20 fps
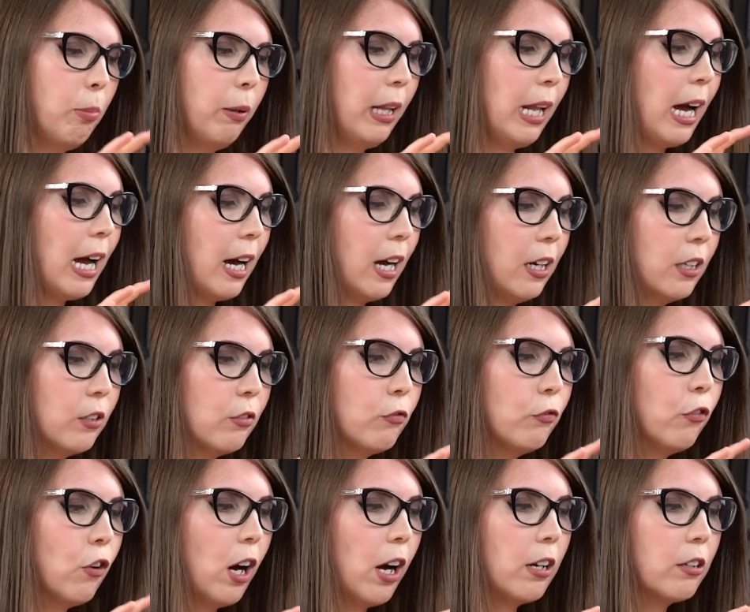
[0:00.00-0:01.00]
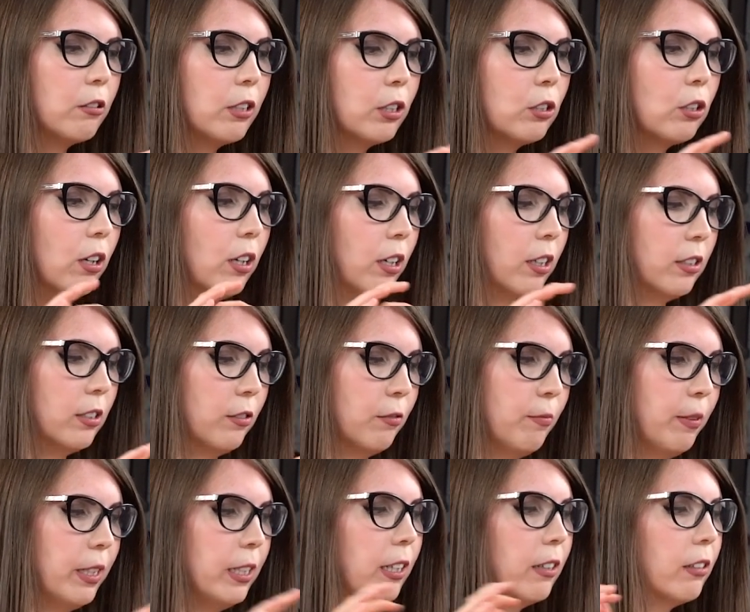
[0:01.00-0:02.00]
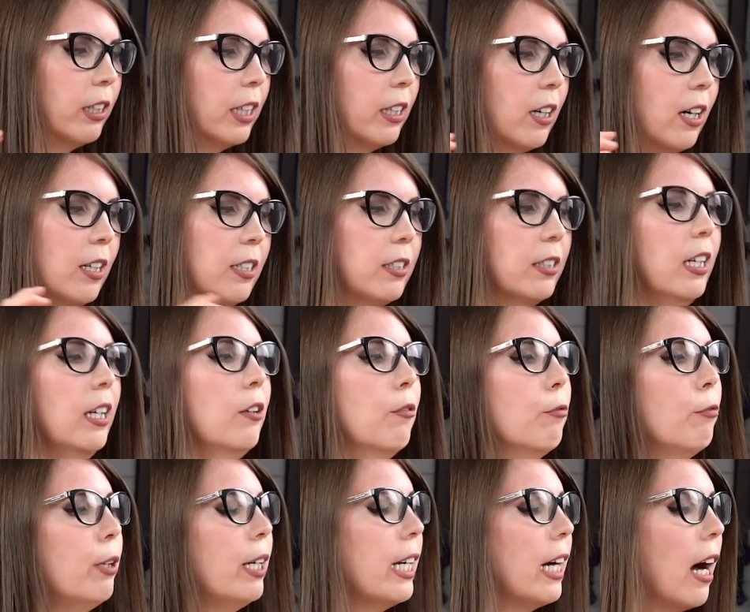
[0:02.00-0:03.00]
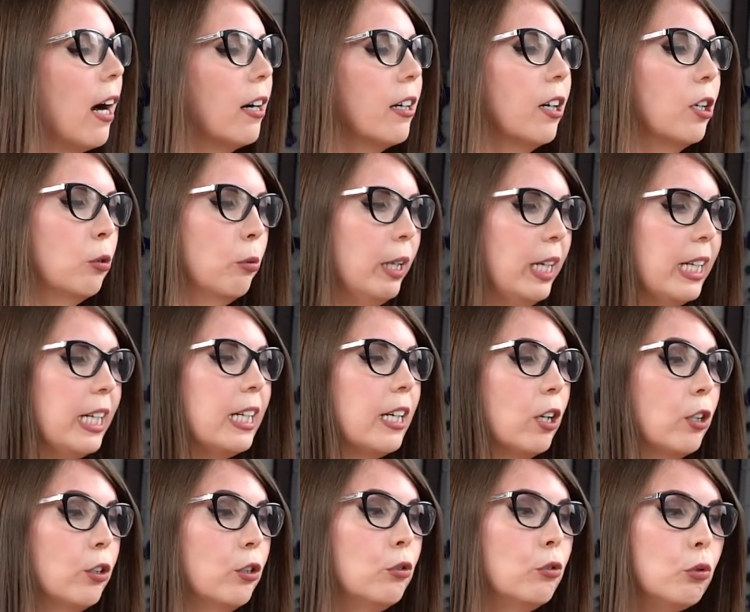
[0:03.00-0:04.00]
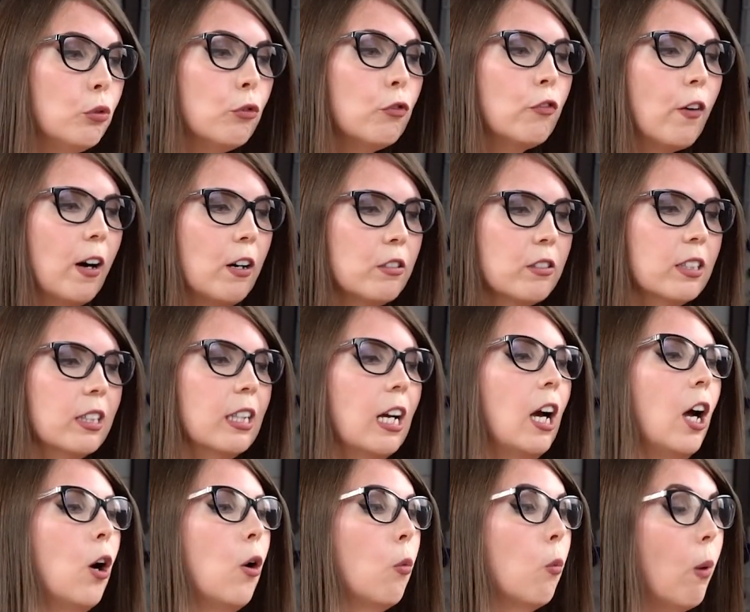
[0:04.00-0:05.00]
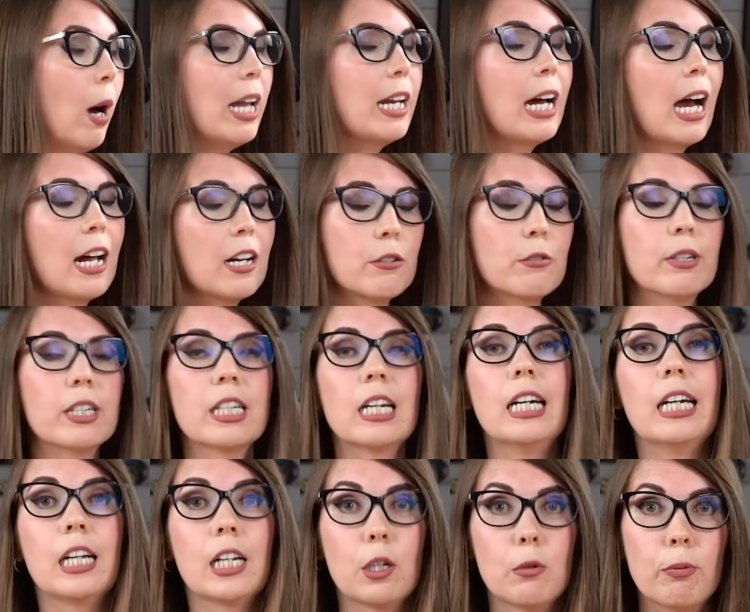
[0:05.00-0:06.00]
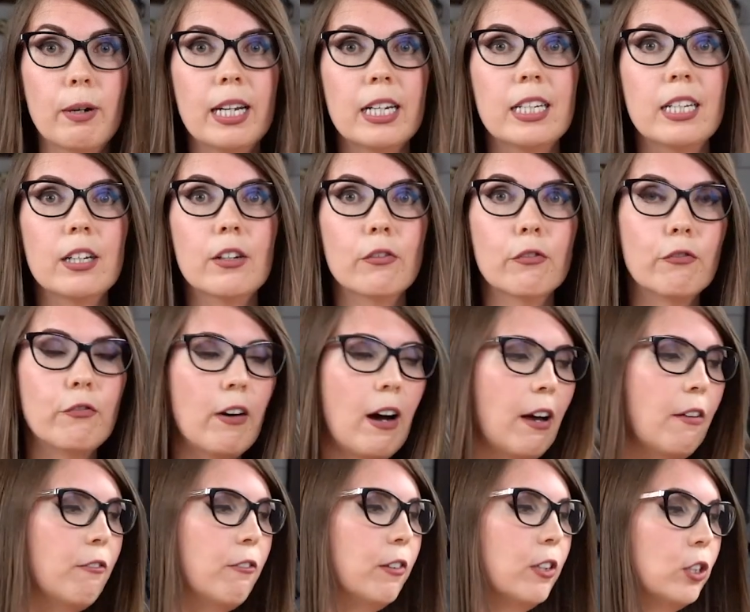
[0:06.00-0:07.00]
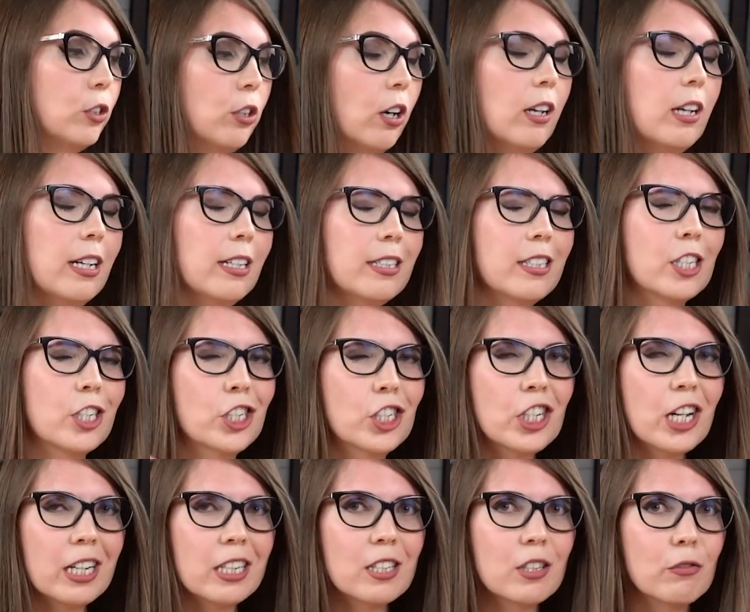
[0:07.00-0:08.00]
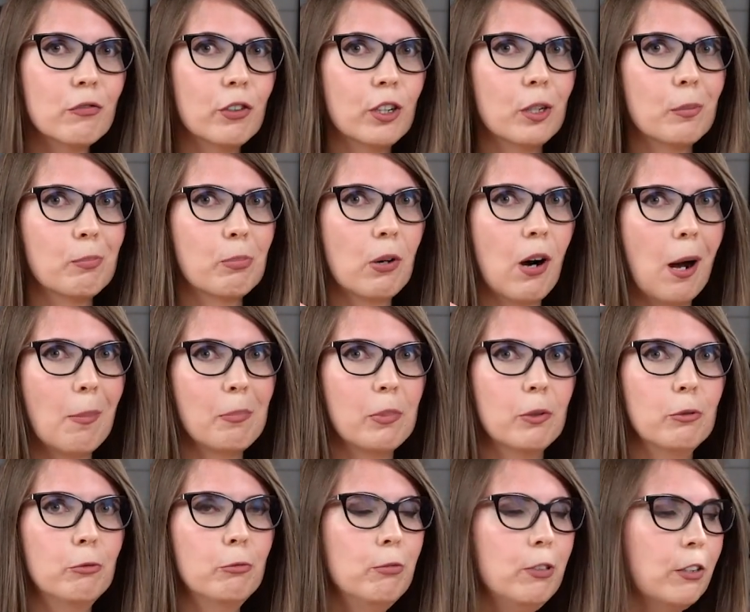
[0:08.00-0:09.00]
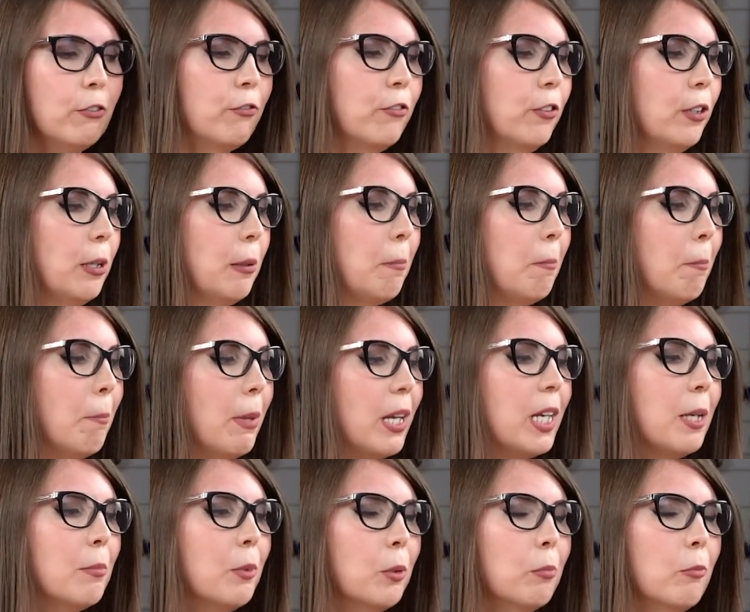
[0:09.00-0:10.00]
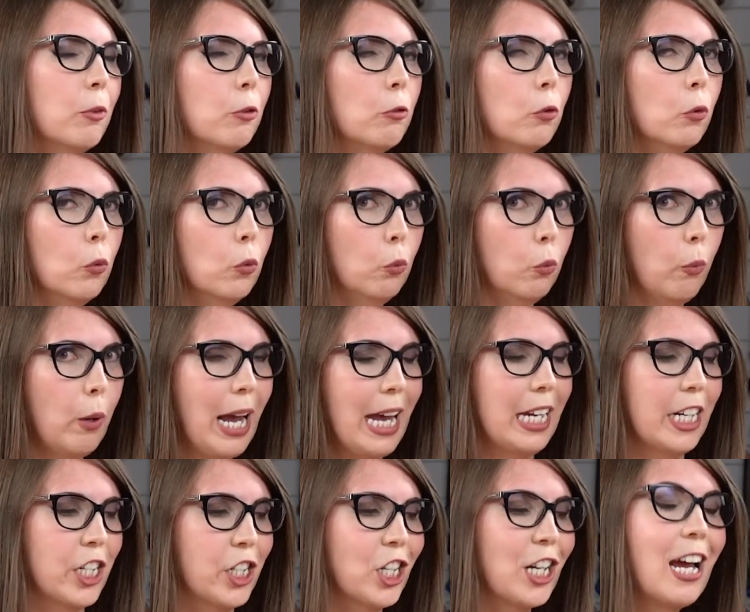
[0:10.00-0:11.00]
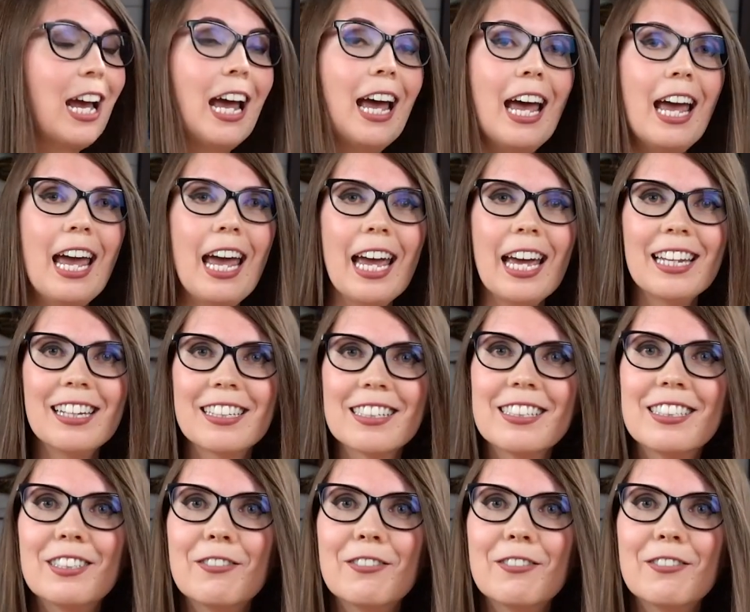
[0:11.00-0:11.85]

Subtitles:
plus $400 of material costs, and we are already on $2,125 just for the prop with minimum wage. And